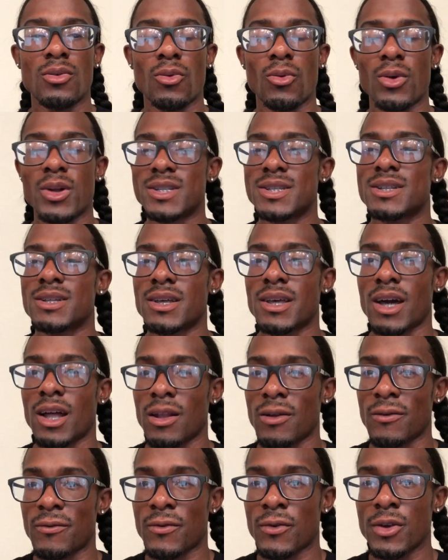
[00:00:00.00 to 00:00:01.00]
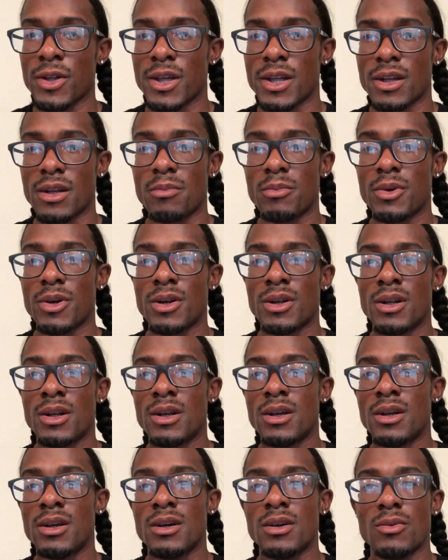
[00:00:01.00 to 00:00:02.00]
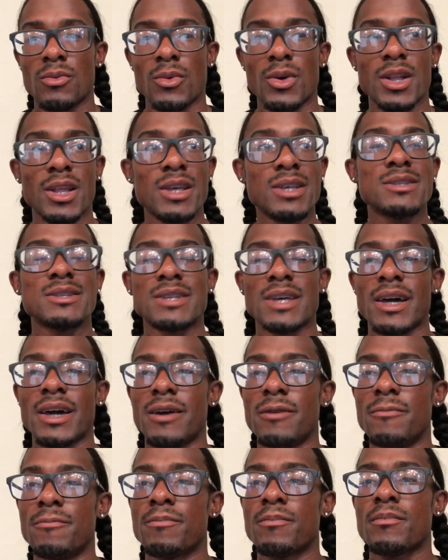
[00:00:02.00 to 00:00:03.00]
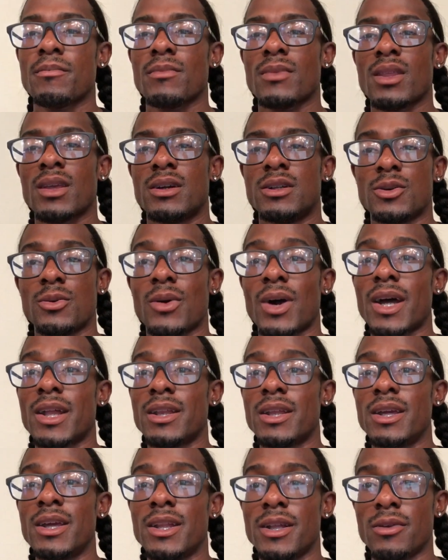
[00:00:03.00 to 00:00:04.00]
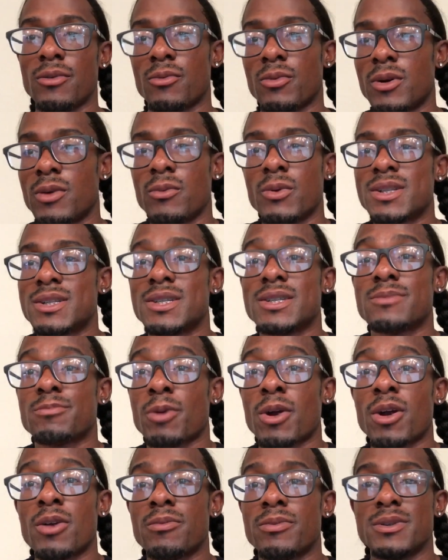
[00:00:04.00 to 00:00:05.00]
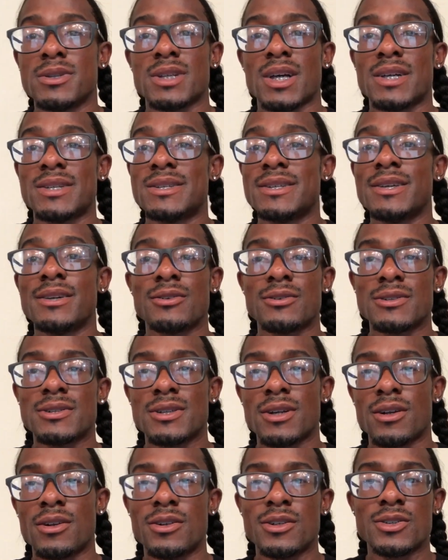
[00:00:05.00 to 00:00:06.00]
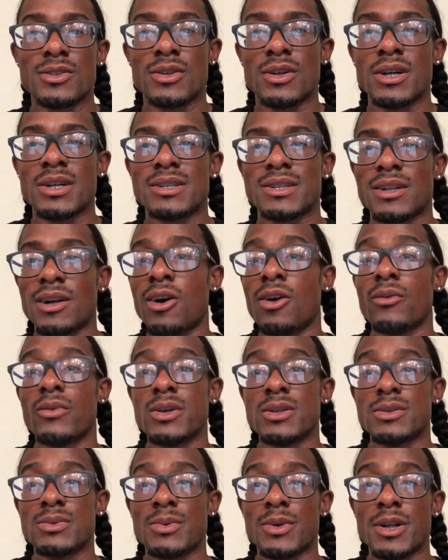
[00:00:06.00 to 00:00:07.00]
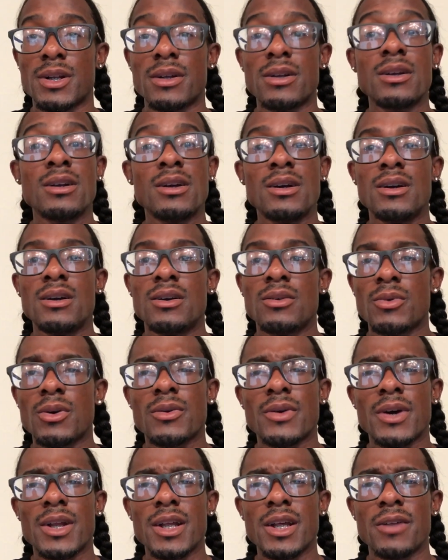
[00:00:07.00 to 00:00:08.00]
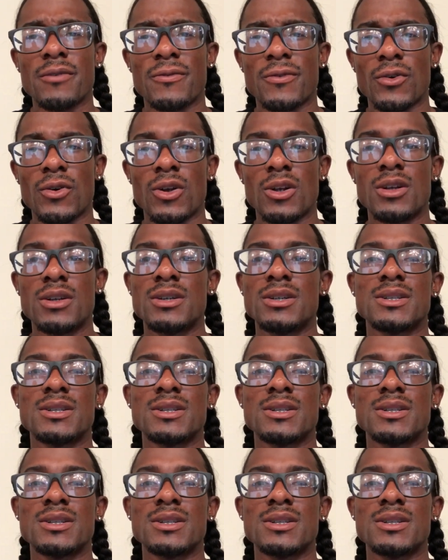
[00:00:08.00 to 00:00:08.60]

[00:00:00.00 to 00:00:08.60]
what is the California number? What is that? Do I need it? What's its purpose? I see it on certain trucks and I always wonder, what do I need it for?